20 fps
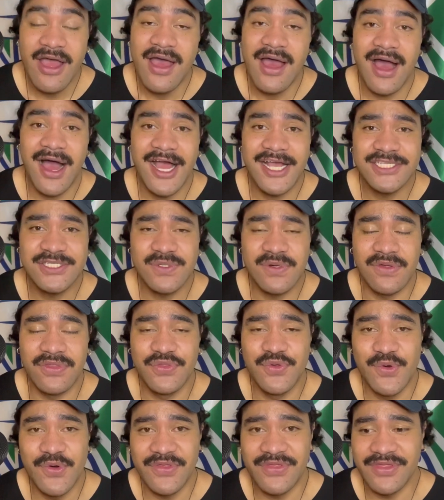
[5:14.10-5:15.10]
I sort of
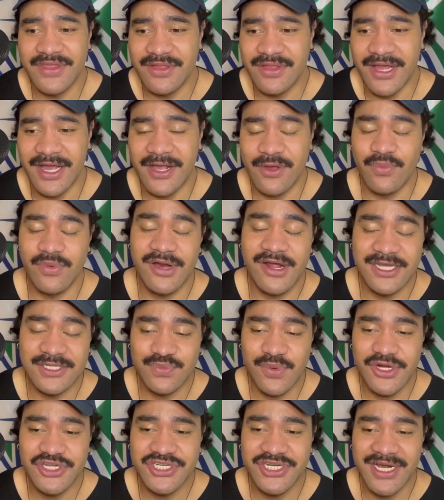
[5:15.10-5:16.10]
thought, like when I was
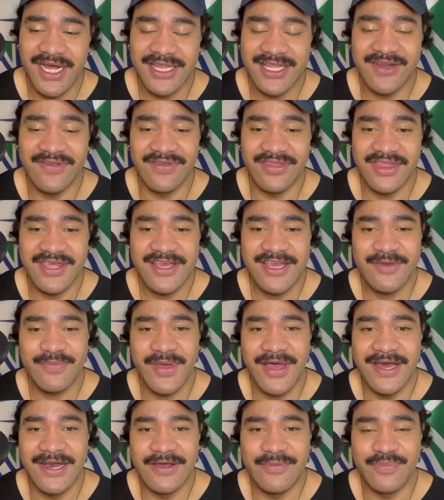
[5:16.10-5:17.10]
watching it, I didn't even think
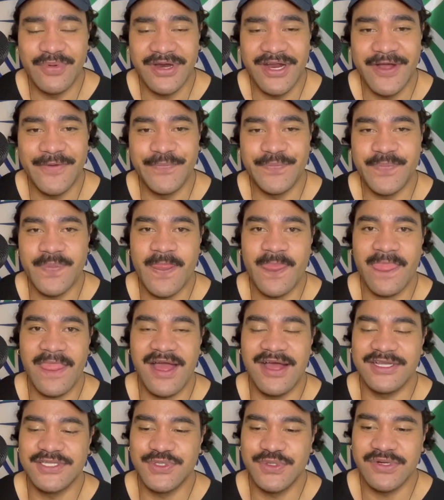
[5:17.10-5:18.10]
about it, but
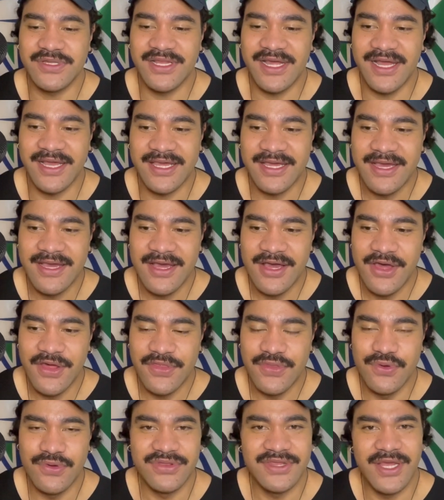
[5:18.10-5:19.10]
I sort of like
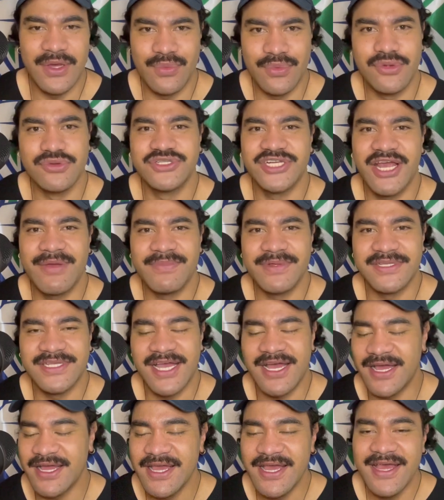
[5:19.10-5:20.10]
thought that Will Chambers,
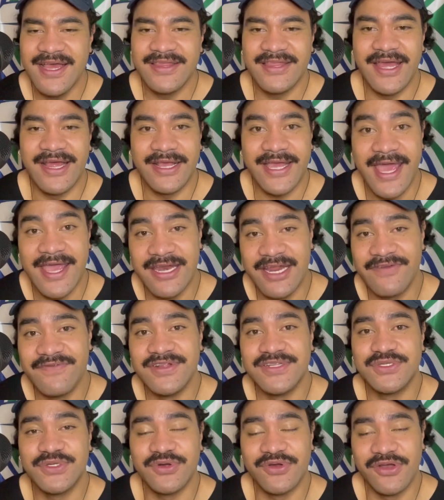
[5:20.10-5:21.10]
that Kane
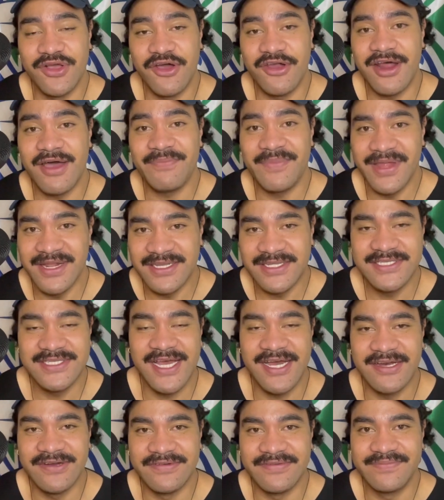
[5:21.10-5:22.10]
Evans sort of got up and
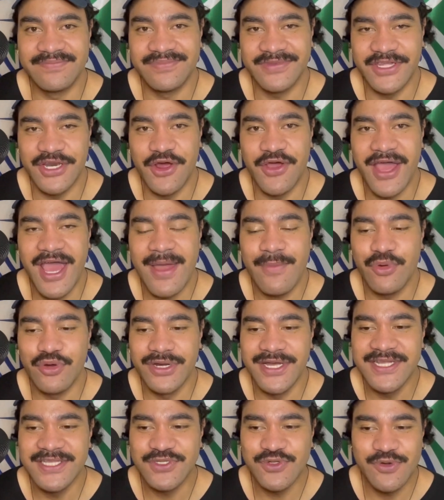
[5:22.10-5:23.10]
started,
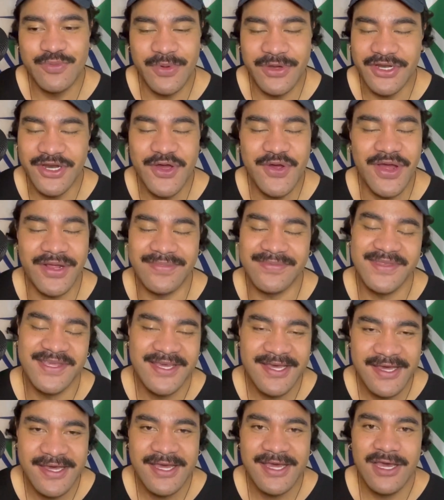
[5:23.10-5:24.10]
hammering into him. But no,
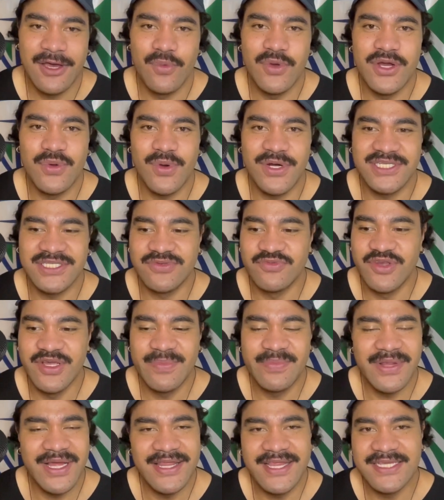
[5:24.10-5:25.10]
when you watch the
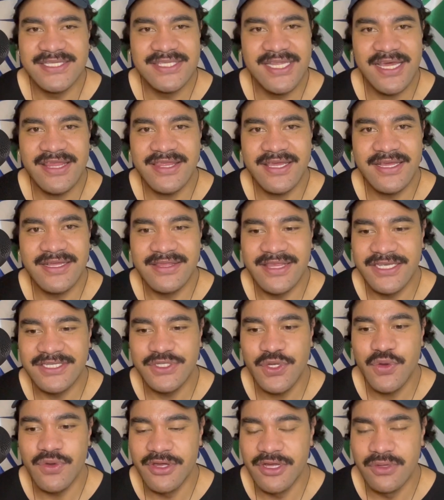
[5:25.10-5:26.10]
replay, there's
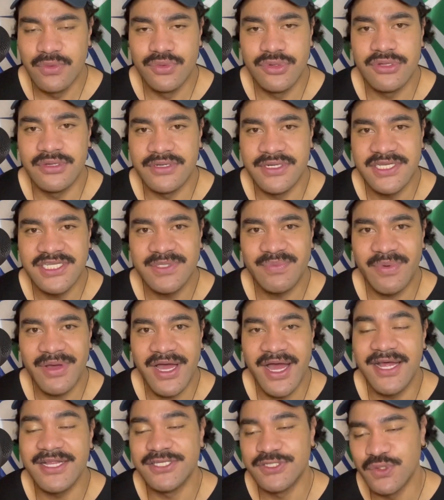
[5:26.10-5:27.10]
no ill will on his
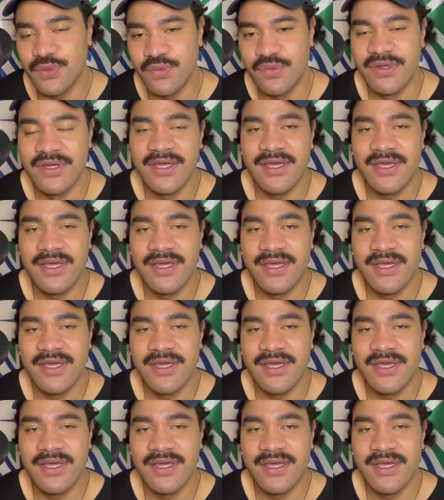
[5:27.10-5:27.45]
part until,